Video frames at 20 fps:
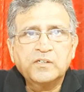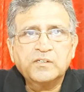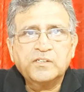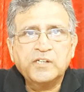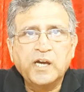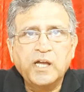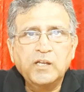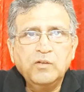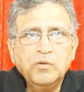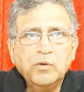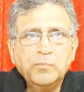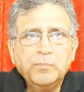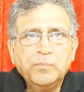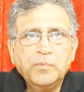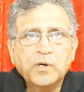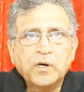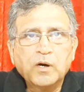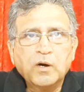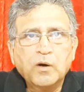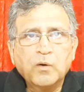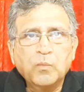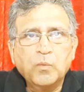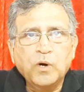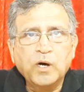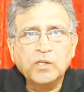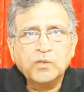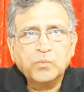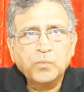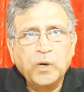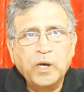The Danube
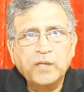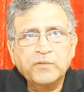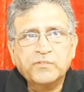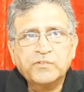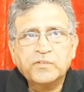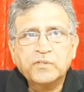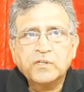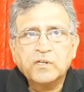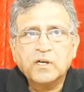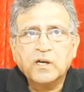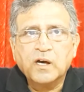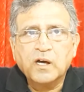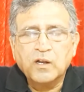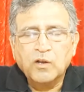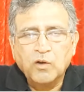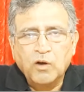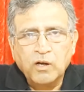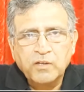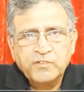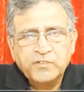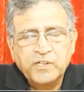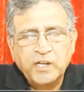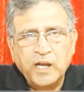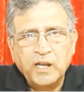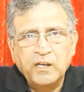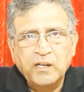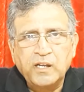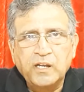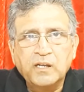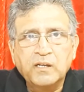was once a
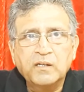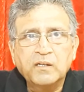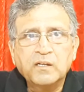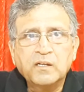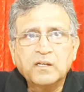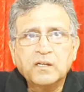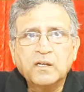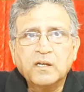long-standing